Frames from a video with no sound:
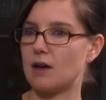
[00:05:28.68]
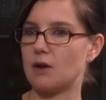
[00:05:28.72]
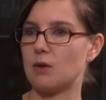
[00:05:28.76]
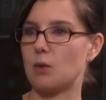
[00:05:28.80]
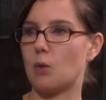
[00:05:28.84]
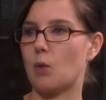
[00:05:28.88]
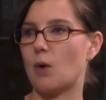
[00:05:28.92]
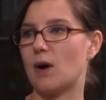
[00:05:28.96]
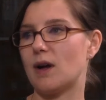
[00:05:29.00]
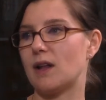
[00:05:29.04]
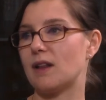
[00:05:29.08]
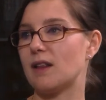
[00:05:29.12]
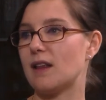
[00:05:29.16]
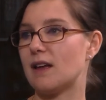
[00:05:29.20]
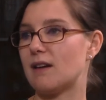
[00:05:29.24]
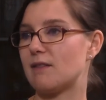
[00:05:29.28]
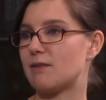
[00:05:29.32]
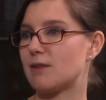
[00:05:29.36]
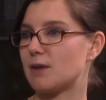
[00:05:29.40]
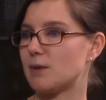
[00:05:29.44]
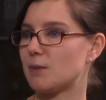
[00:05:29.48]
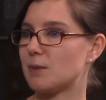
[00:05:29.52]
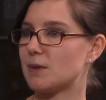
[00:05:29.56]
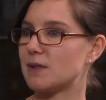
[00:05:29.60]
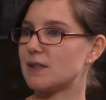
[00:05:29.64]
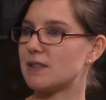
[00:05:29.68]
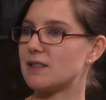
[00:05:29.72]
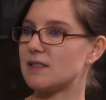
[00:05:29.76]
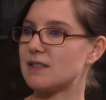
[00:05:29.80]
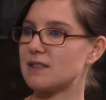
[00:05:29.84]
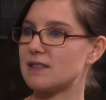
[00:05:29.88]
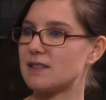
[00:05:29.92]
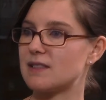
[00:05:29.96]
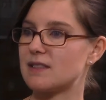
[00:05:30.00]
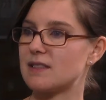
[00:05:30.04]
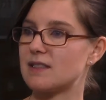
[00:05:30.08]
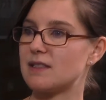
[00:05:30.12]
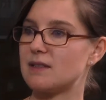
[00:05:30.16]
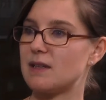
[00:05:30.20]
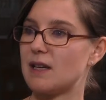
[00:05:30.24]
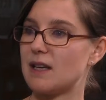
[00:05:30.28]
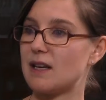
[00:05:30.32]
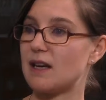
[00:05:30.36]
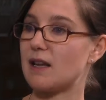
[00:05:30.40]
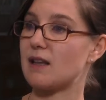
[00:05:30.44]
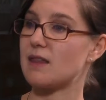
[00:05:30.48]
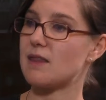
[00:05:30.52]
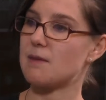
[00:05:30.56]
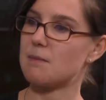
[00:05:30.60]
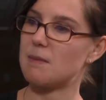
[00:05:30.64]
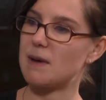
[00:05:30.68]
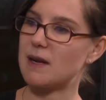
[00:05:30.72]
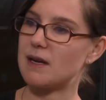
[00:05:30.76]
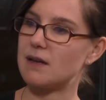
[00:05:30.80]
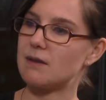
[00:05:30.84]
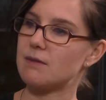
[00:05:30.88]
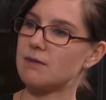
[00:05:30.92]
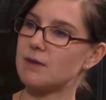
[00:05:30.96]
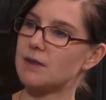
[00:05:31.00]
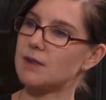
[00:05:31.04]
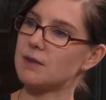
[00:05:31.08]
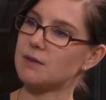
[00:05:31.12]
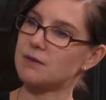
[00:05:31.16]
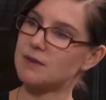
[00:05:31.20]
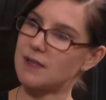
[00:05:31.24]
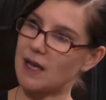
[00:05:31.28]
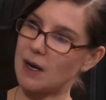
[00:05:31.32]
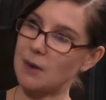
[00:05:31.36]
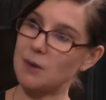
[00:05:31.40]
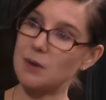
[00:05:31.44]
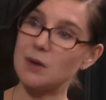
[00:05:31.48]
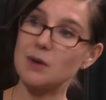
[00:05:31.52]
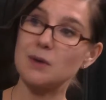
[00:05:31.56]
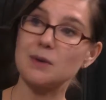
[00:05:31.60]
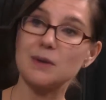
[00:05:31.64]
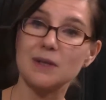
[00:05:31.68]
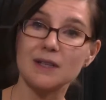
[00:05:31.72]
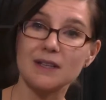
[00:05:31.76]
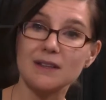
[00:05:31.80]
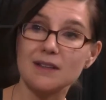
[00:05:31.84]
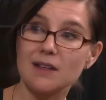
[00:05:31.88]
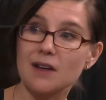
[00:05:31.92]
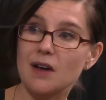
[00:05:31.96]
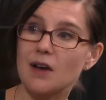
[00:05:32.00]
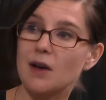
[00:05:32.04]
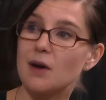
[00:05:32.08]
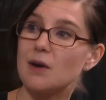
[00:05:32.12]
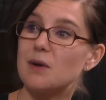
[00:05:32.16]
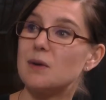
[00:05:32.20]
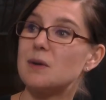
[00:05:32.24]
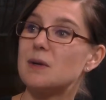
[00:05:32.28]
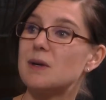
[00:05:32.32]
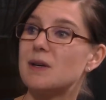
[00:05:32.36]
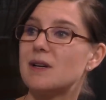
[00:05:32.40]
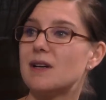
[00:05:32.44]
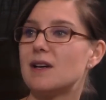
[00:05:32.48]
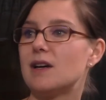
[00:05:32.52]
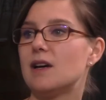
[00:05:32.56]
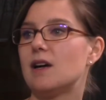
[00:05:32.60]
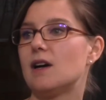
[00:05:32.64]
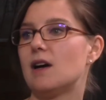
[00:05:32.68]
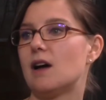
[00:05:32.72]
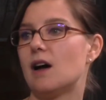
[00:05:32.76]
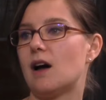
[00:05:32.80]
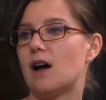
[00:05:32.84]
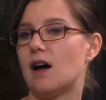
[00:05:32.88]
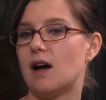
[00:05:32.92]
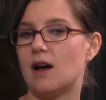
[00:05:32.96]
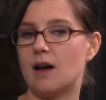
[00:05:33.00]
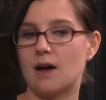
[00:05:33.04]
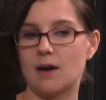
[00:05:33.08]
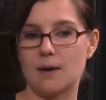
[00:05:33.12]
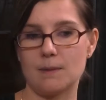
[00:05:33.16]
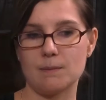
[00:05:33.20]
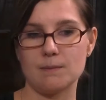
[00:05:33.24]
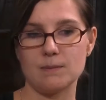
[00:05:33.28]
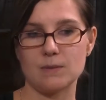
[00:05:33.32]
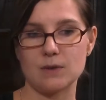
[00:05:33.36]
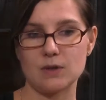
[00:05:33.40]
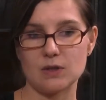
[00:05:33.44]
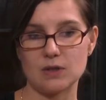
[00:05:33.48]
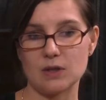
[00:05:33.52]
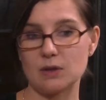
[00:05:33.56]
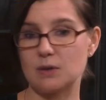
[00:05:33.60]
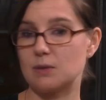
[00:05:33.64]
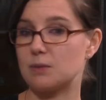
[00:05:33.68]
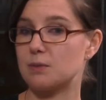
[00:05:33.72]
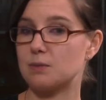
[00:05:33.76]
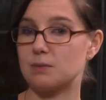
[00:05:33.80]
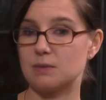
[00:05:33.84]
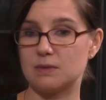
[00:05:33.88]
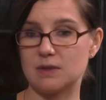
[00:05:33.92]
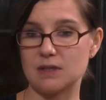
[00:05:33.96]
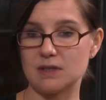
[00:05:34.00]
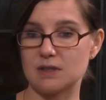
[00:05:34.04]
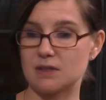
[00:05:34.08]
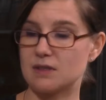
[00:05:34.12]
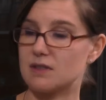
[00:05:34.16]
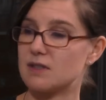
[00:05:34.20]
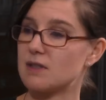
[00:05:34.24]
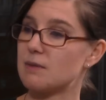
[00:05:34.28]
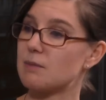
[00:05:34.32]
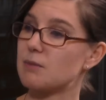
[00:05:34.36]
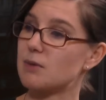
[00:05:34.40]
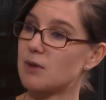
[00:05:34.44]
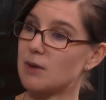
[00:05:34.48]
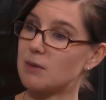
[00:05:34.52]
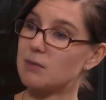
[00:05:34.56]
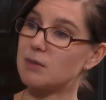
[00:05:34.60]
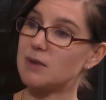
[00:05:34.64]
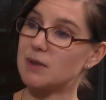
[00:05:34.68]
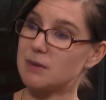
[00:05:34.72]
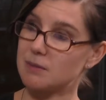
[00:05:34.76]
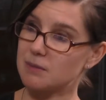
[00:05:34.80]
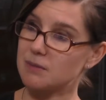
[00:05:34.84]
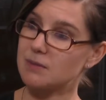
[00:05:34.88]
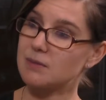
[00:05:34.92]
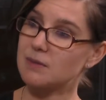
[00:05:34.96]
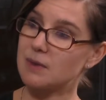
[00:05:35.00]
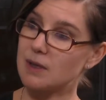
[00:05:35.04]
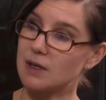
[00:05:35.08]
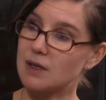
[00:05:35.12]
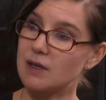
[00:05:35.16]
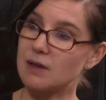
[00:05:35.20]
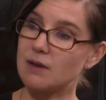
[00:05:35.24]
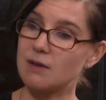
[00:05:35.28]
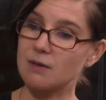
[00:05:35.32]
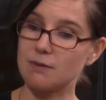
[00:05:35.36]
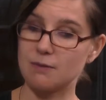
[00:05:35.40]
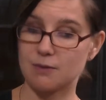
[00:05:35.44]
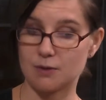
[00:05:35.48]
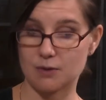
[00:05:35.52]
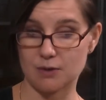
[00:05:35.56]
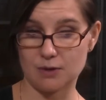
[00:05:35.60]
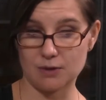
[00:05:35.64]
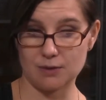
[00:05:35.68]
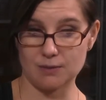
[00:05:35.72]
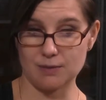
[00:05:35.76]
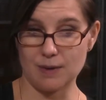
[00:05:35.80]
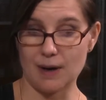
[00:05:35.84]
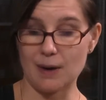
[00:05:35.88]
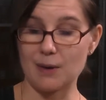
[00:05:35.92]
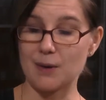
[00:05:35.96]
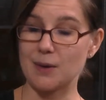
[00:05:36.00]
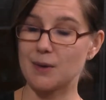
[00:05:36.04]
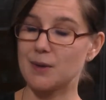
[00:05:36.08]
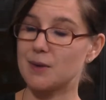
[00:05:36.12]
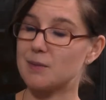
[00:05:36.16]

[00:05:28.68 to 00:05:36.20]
while everyone is getting the benefit of downloading the code. So this is a problem for our